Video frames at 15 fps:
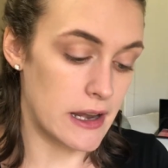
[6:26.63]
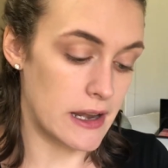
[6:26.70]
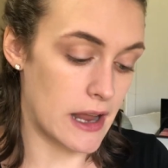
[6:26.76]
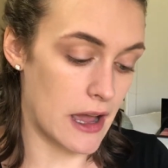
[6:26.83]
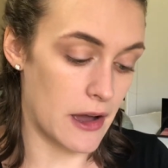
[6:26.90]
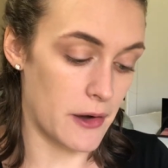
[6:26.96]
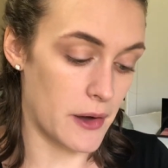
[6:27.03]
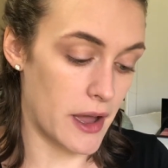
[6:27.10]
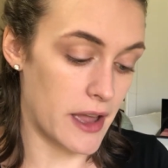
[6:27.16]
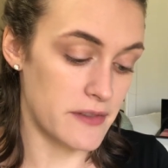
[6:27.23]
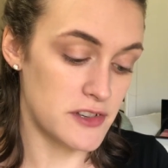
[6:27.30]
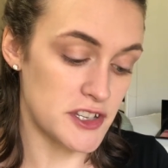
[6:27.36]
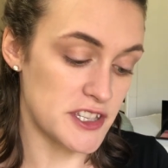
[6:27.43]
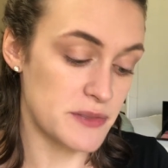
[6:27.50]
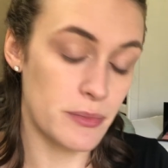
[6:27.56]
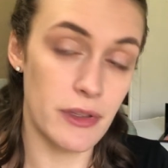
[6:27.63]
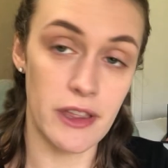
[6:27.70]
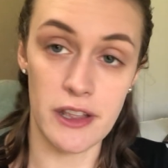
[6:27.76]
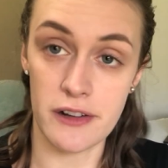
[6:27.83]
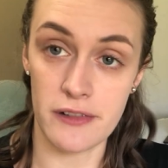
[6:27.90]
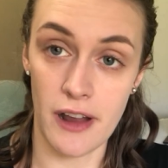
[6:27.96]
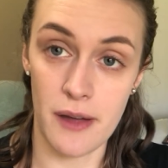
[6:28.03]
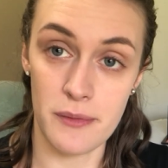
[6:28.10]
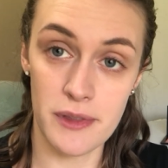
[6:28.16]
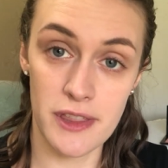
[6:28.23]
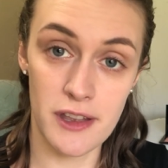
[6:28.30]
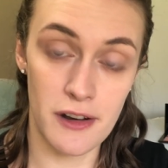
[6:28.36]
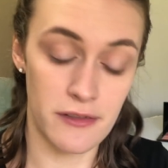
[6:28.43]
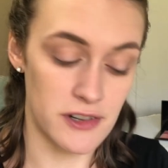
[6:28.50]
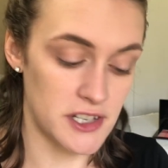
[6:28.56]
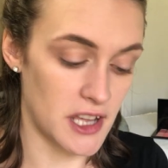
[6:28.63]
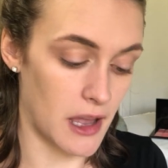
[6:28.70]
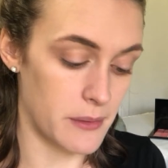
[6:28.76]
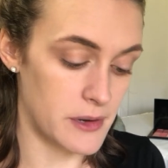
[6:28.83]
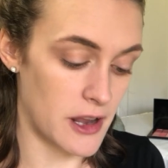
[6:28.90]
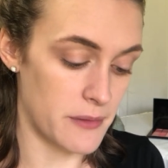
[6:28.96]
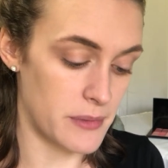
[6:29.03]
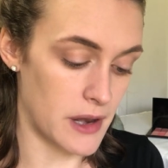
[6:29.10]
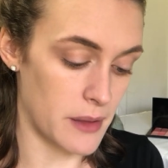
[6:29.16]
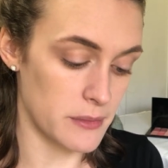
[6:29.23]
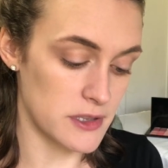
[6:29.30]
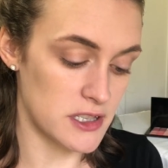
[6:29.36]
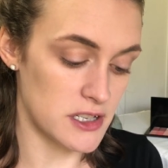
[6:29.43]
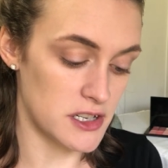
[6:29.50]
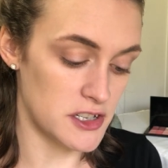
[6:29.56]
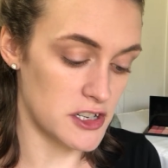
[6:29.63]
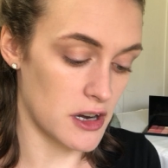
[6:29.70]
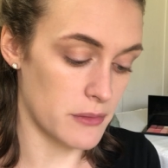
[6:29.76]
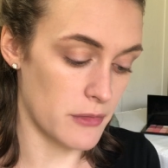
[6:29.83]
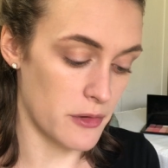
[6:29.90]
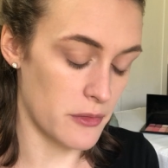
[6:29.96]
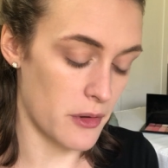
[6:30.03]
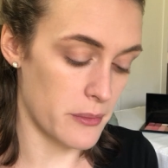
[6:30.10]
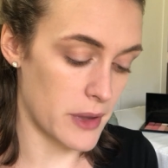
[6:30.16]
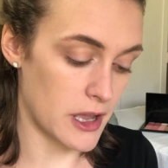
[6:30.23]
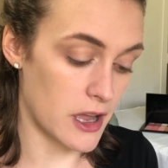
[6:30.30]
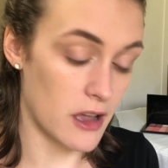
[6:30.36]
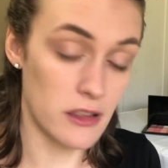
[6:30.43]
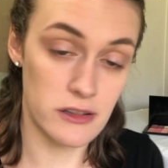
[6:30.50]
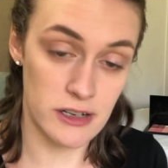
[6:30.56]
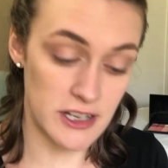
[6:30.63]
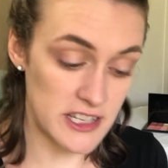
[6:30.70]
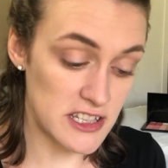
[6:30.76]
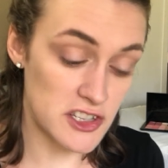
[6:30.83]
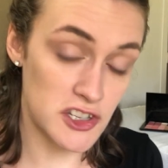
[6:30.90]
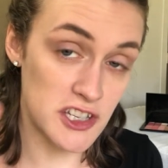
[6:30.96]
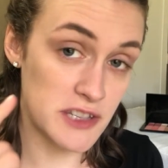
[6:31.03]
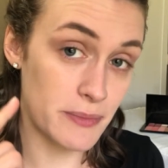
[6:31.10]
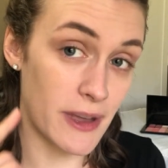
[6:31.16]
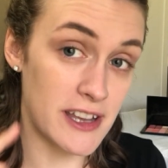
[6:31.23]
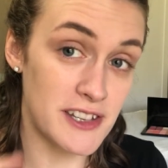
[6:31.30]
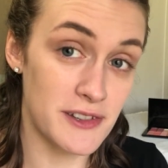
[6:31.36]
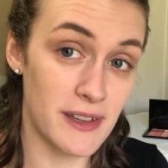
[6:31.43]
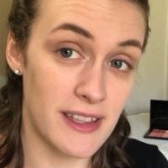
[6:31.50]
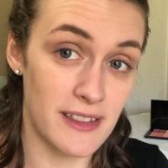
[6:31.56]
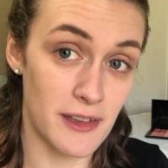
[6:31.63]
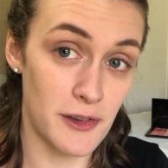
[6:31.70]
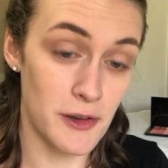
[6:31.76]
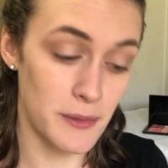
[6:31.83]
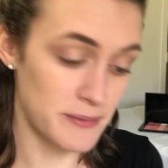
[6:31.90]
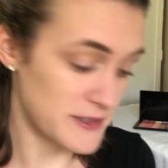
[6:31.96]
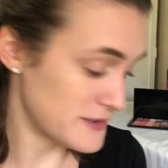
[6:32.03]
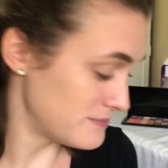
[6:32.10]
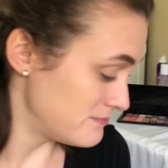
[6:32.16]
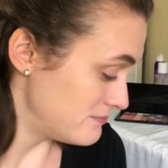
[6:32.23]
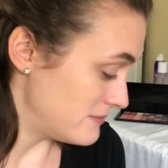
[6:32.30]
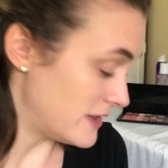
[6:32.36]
Now I've just played around with it over time and I've been able to determine what my color is just by doing, oops,